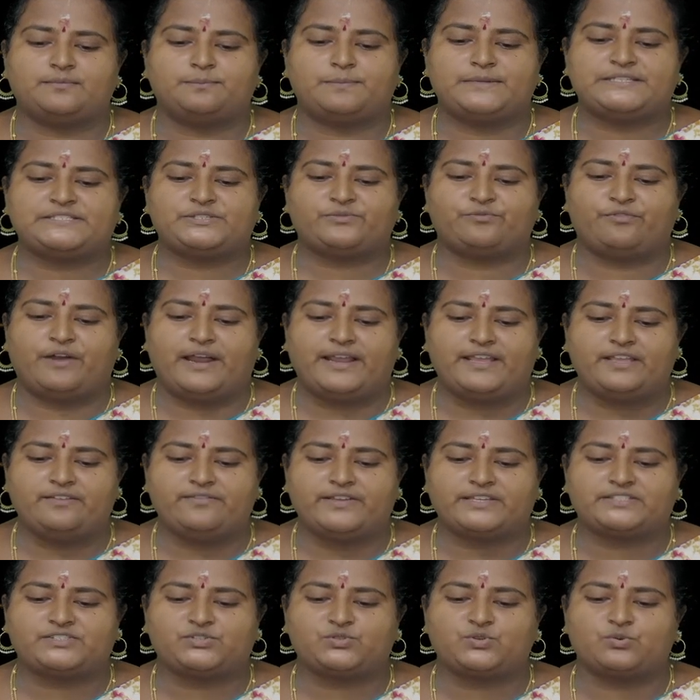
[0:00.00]
plus
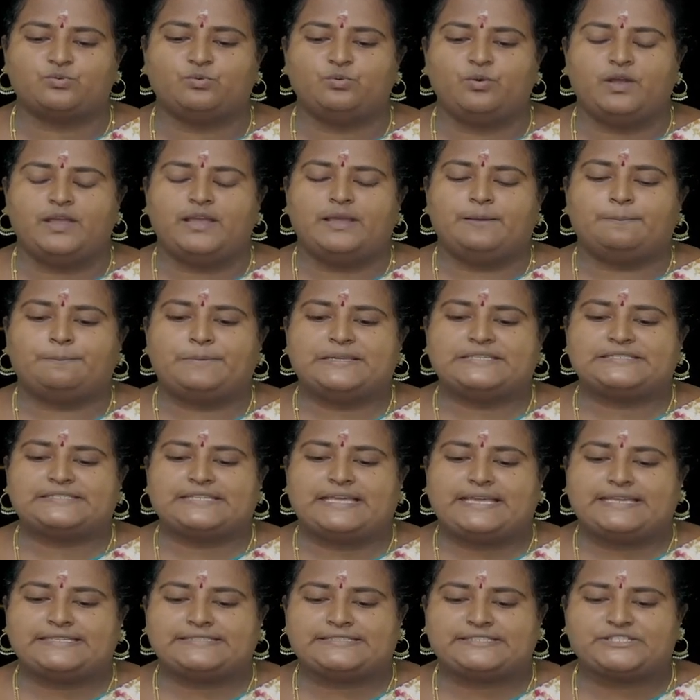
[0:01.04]
5x2 plus
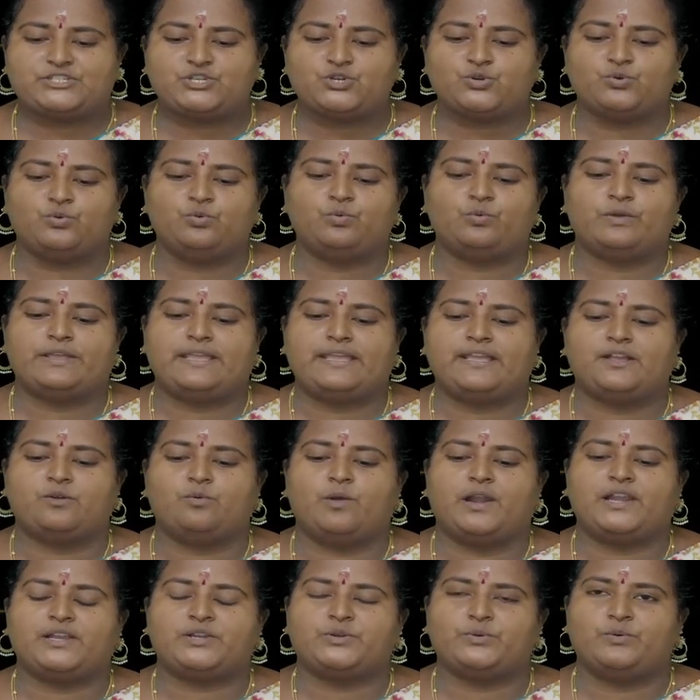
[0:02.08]
s2
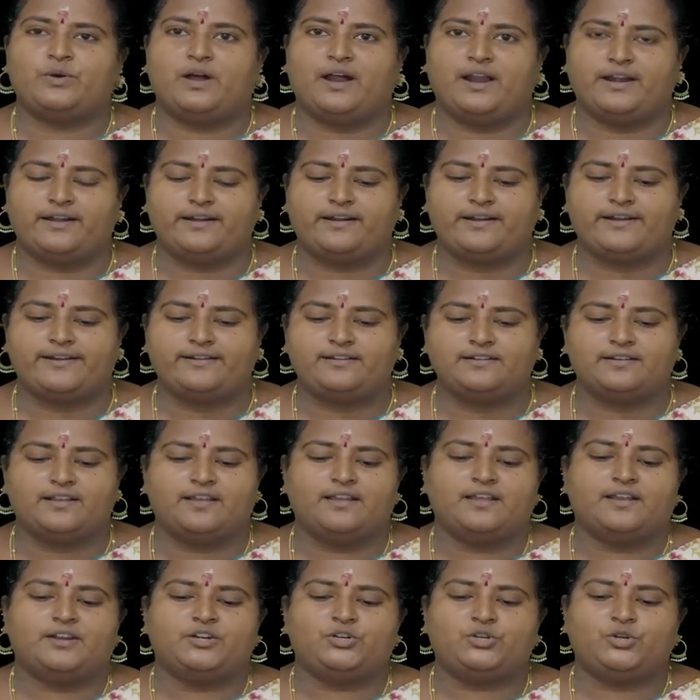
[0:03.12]
equal to 100,
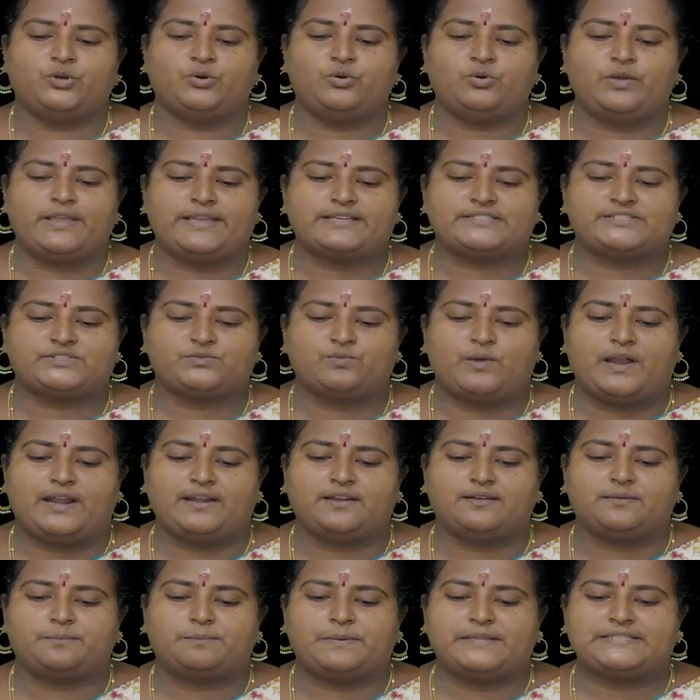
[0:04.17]

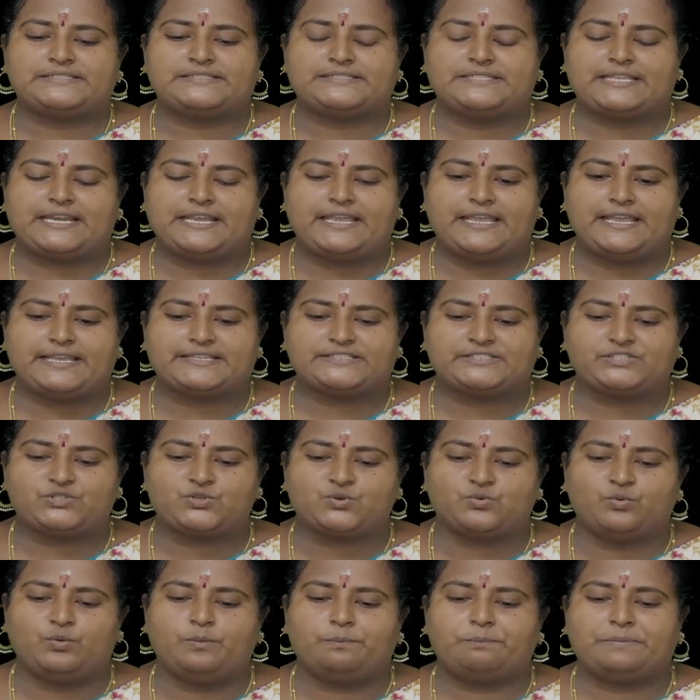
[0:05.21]
2x1 plus
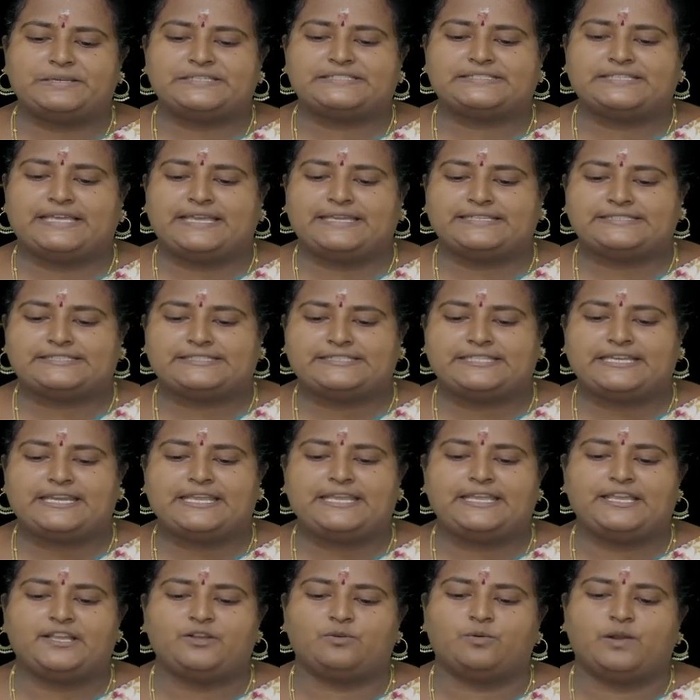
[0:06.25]
3x2 plus s3
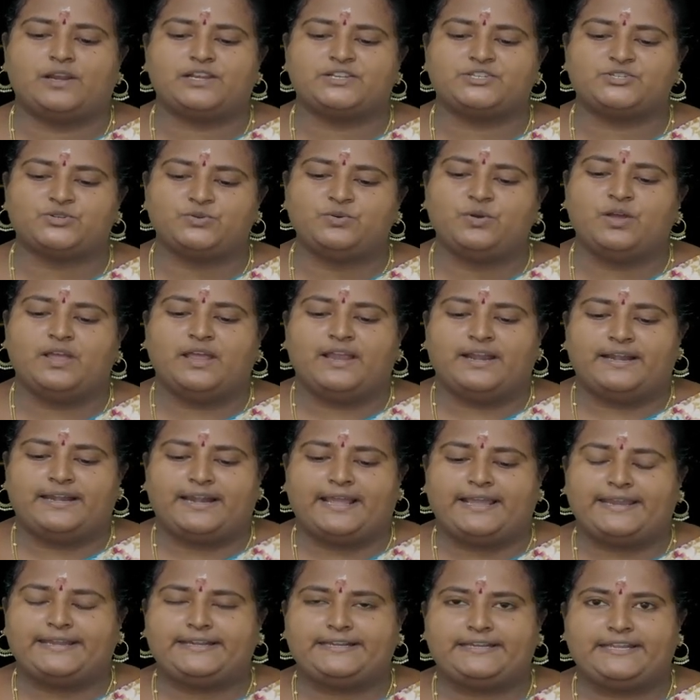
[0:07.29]
equal to
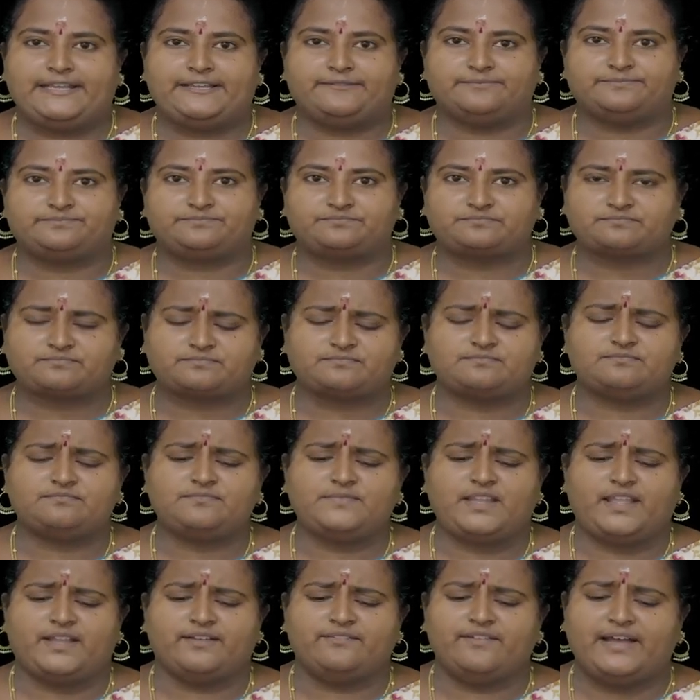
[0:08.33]
90,
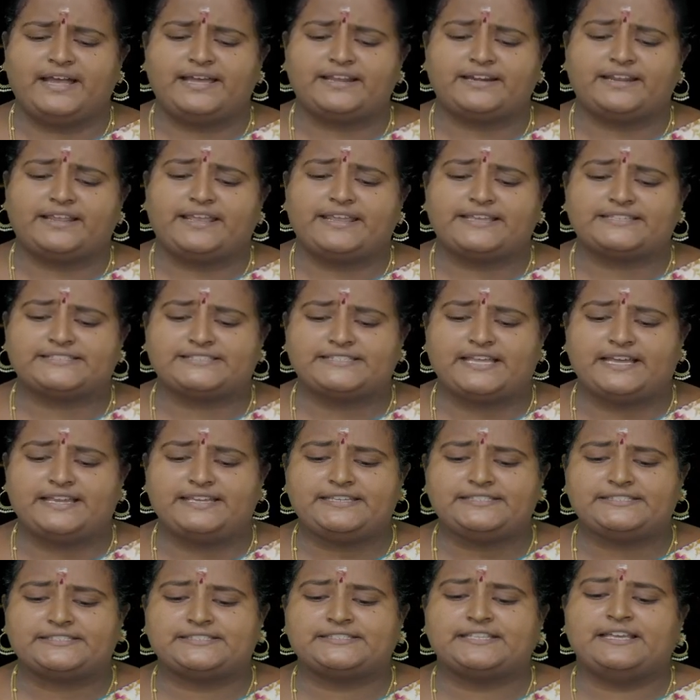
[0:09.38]
where
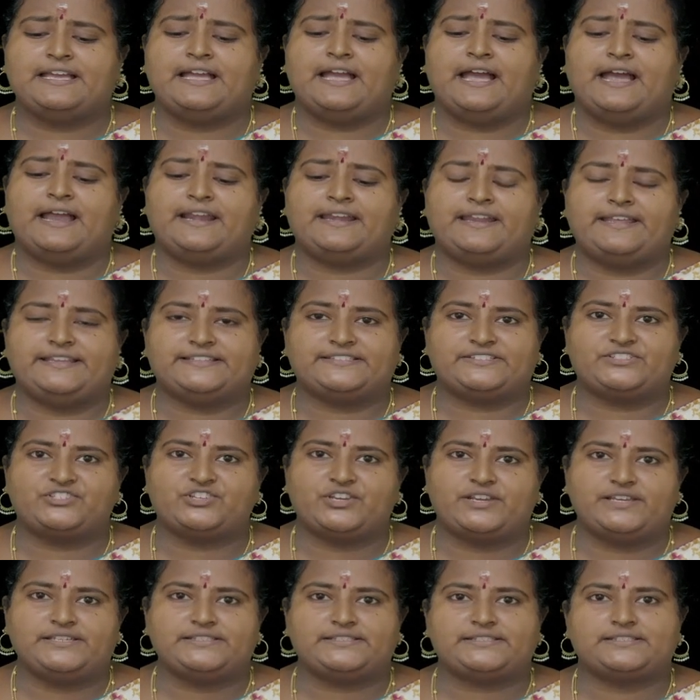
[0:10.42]
xi's and
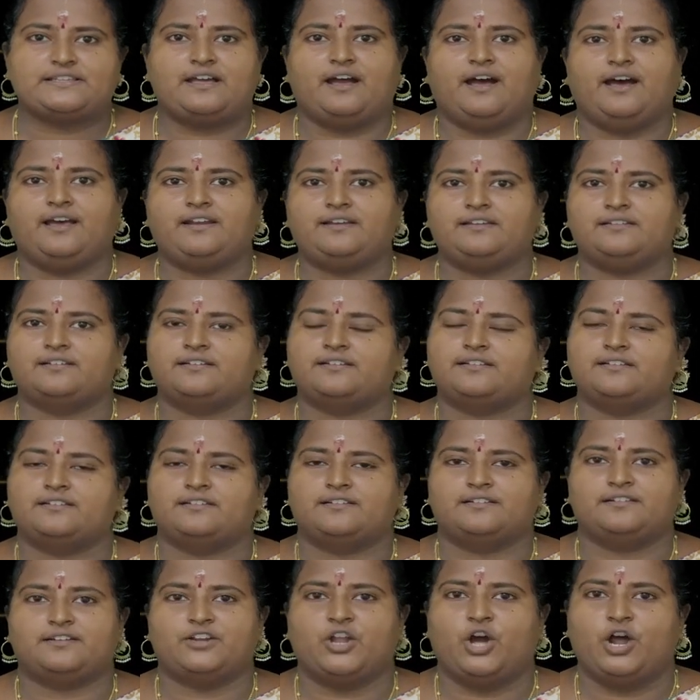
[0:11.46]
sj's are
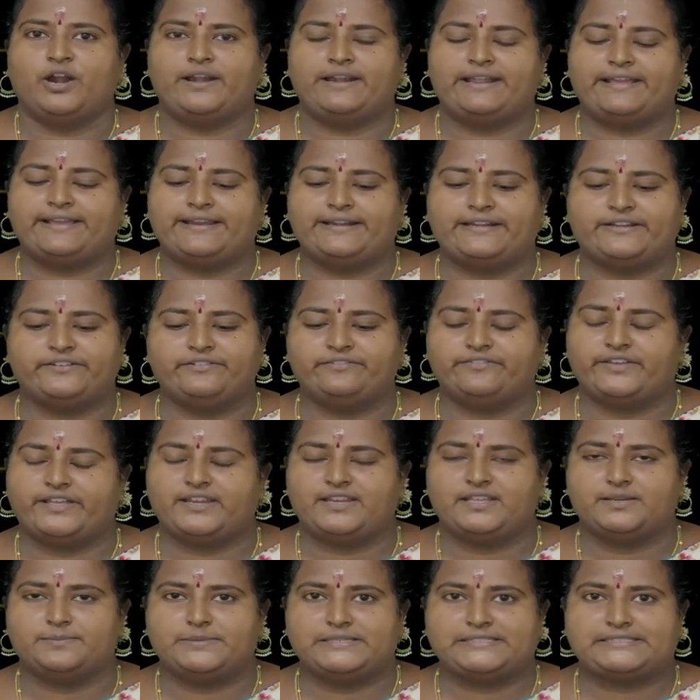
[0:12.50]
non-negative
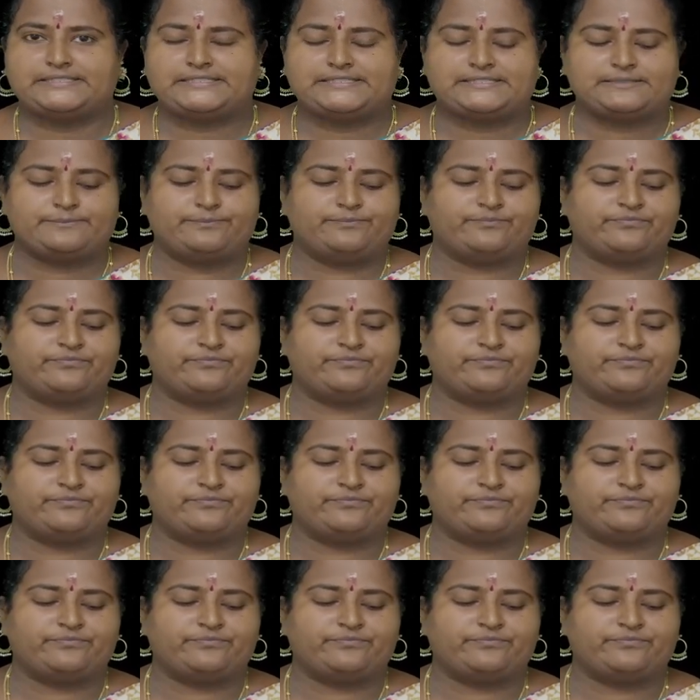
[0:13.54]
variables.